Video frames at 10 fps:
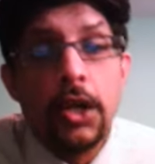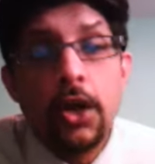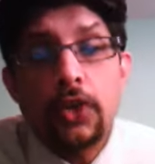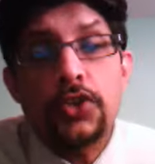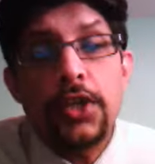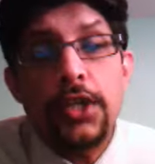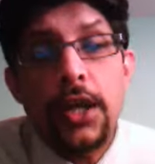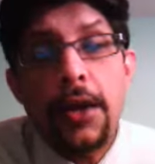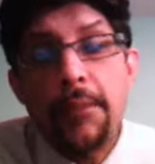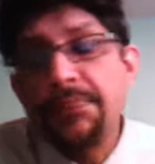
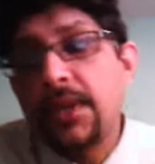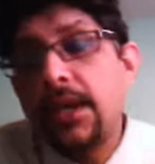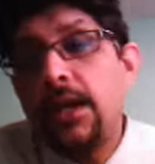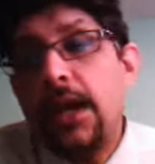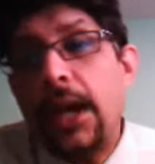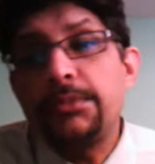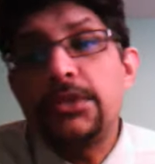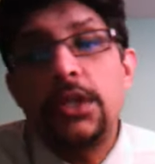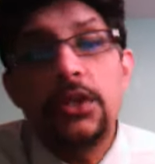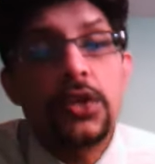Australia
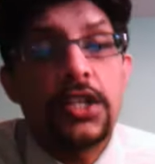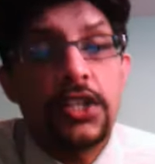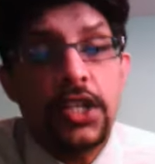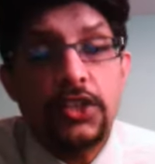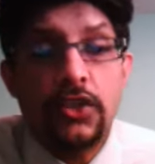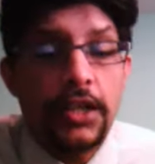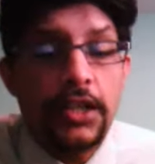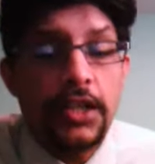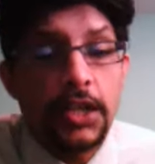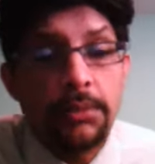absolutely crushed
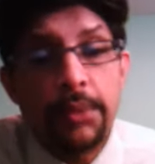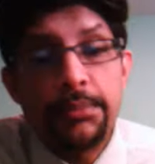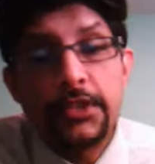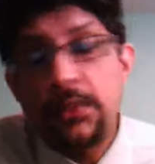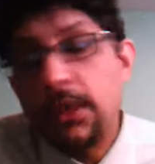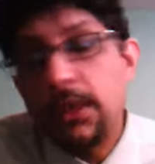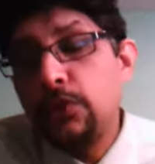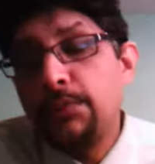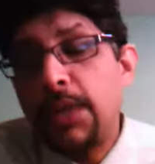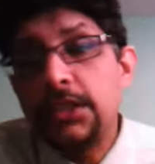United Arab Emirates with a
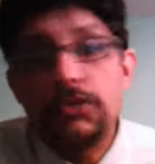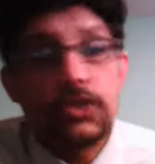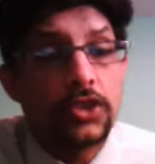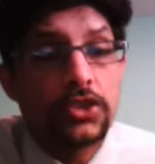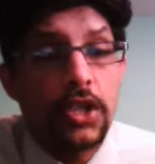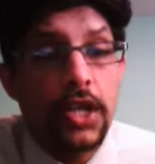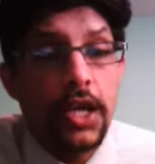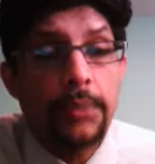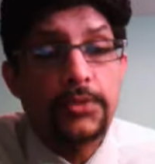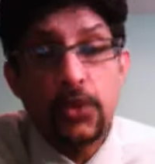huge margin, just
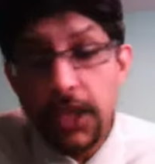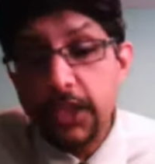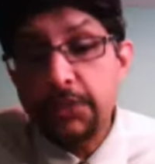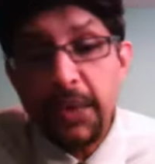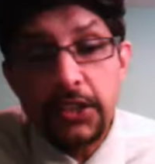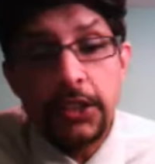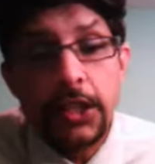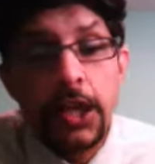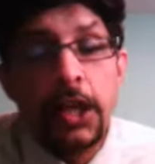absolutely expected.